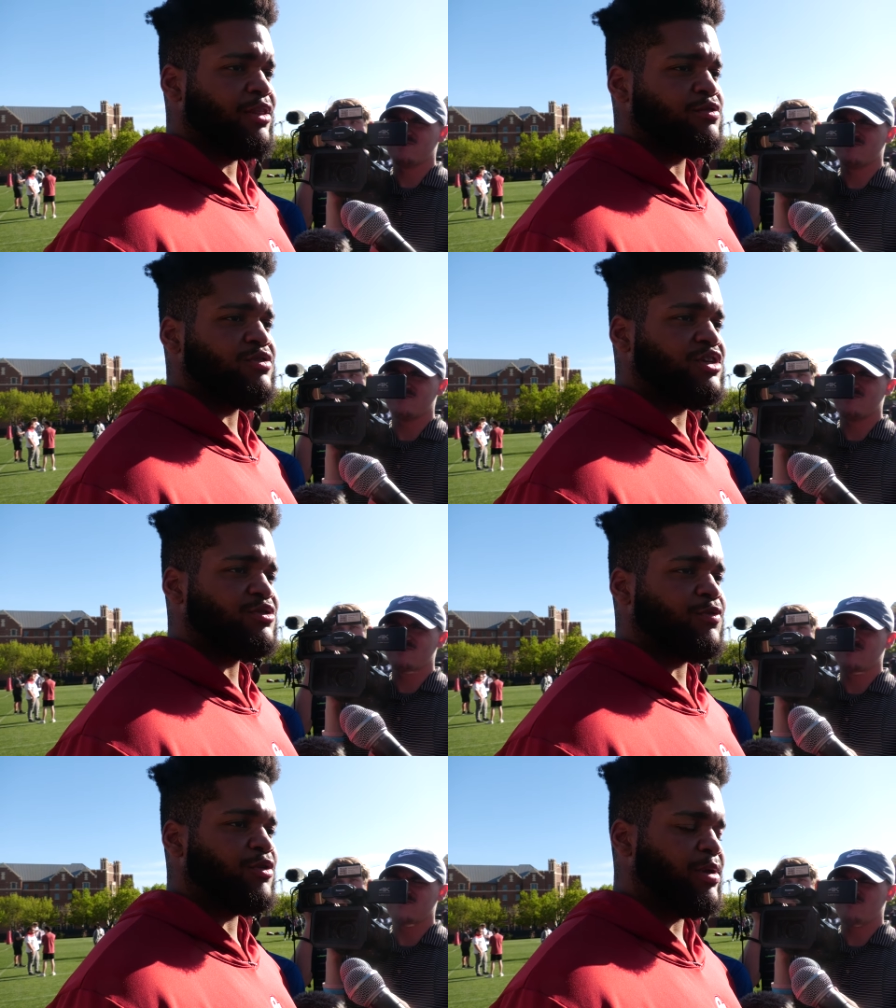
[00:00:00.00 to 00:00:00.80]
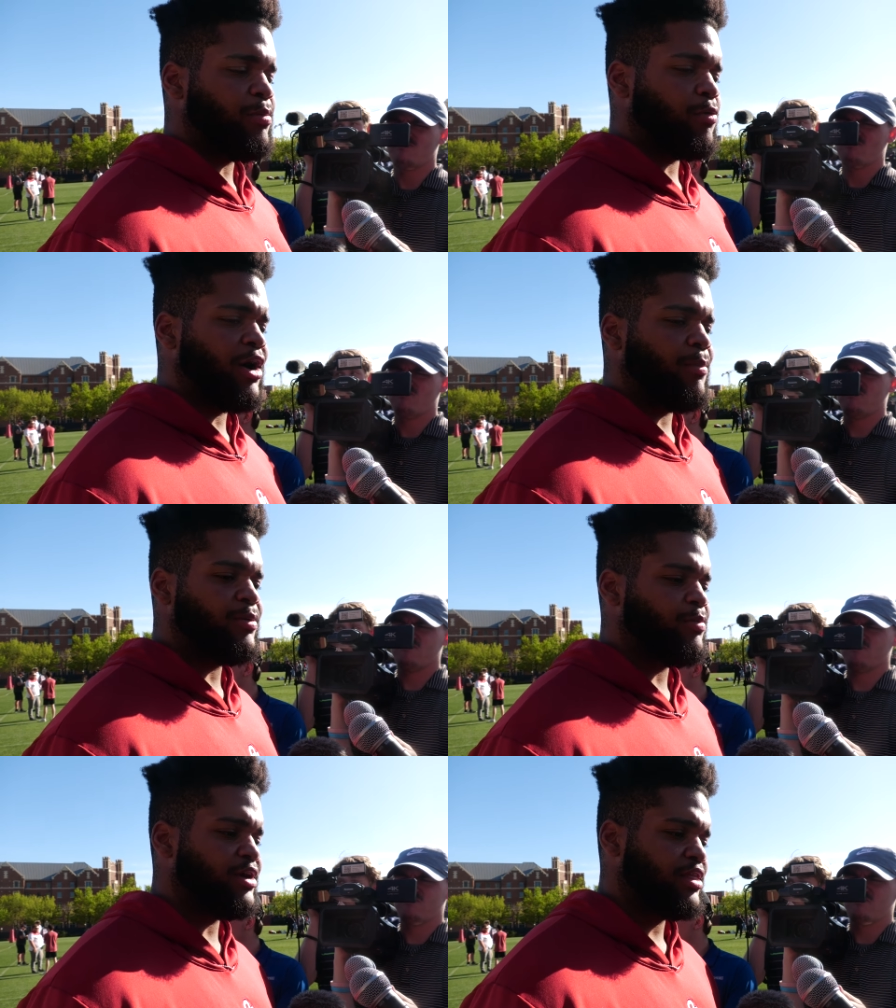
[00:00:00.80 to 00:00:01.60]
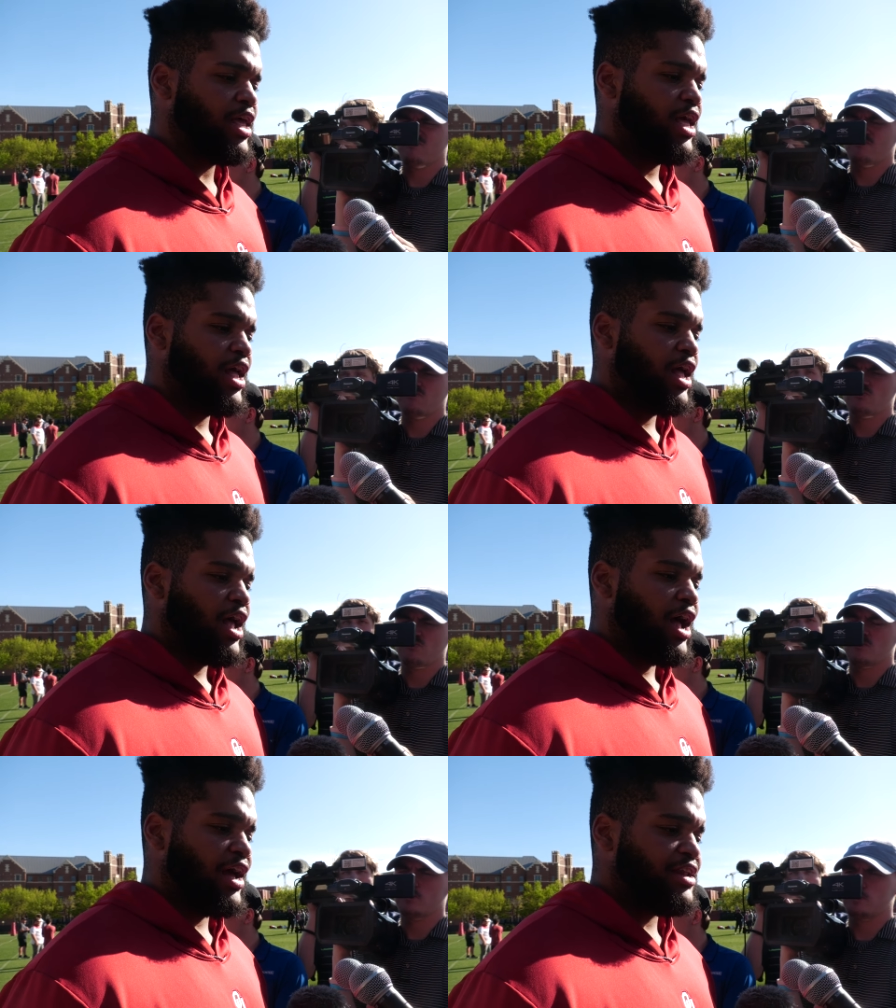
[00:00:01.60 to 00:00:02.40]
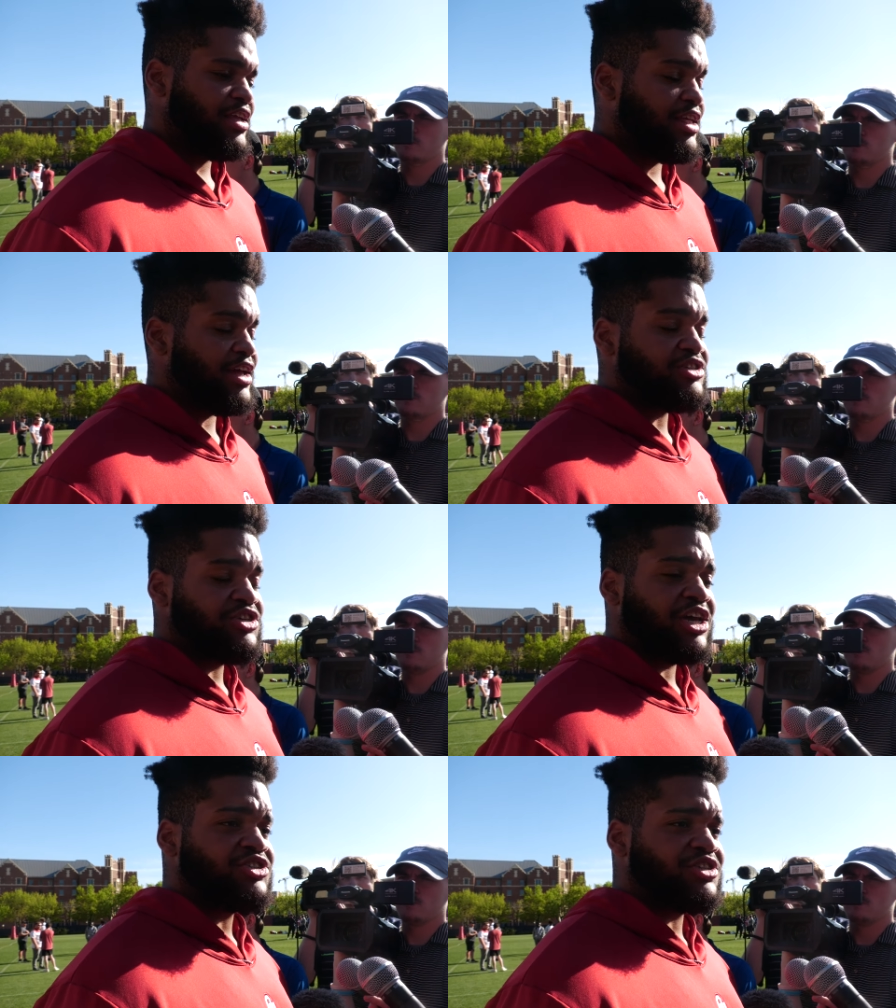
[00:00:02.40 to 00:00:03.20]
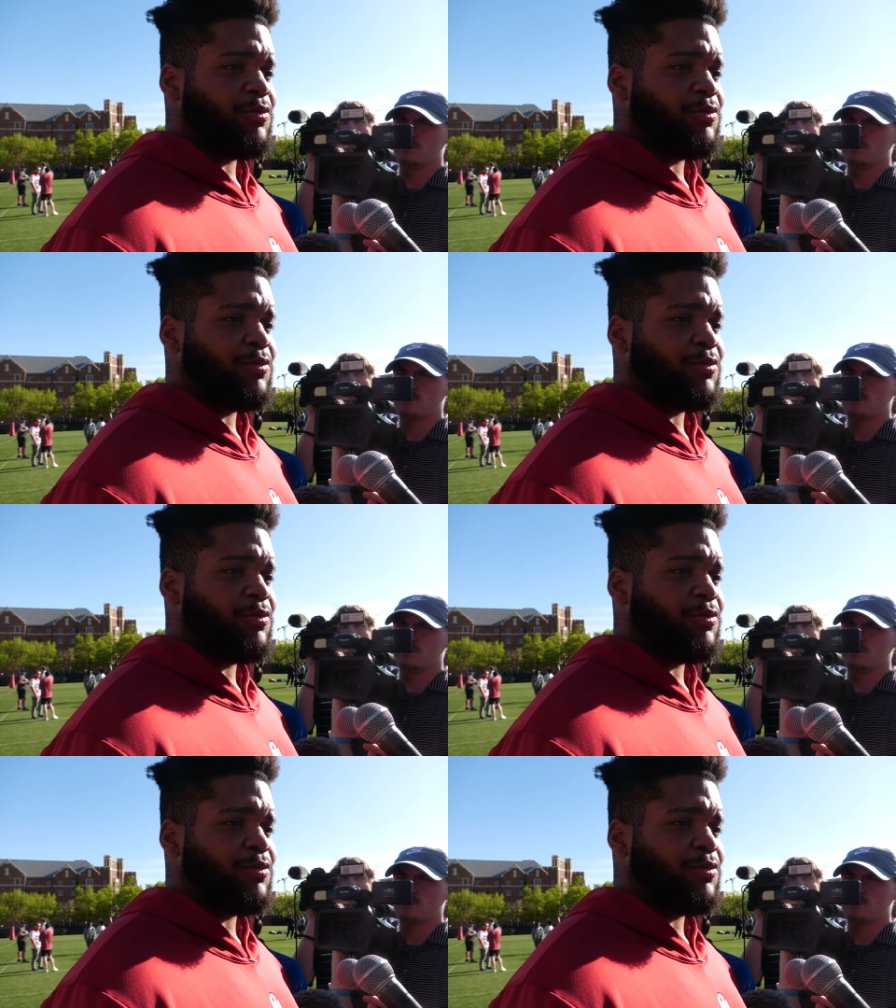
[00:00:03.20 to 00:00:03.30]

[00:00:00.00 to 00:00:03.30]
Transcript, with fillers: I love what it does for the people around me, but I did get an education.